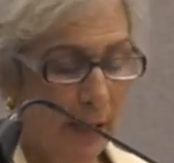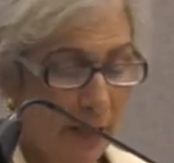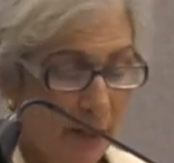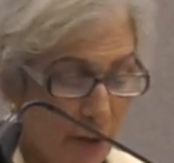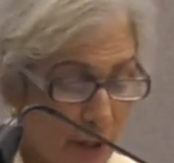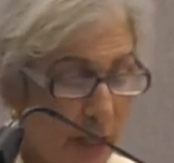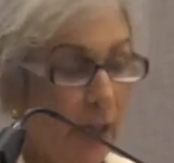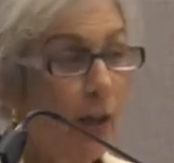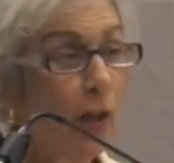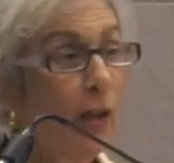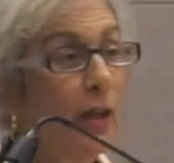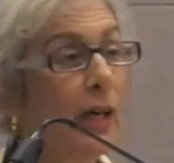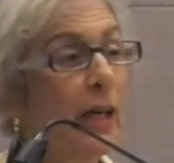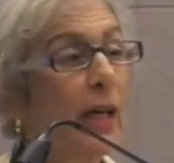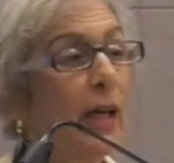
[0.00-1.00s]

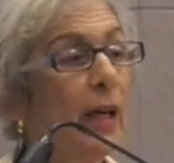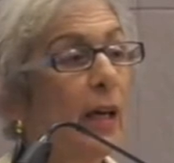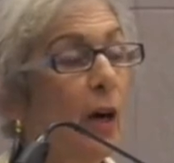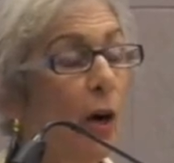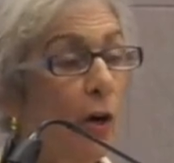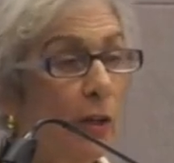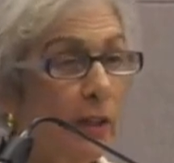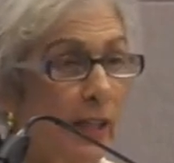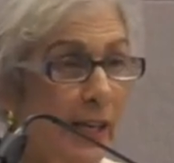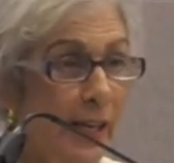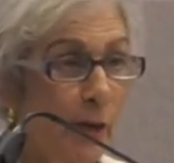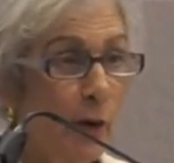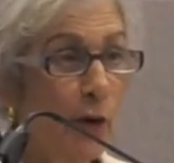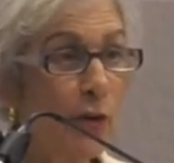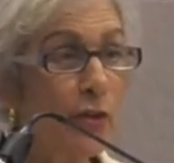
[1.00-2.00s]
until our
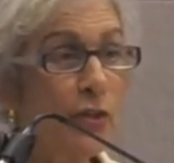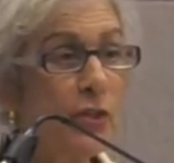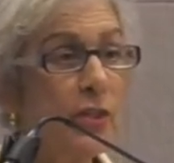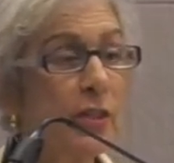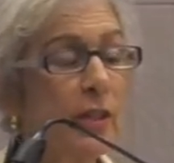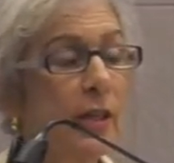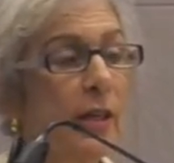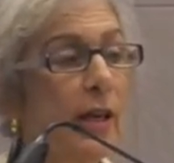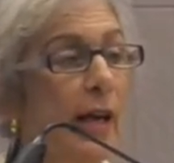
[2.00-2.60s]
leaders,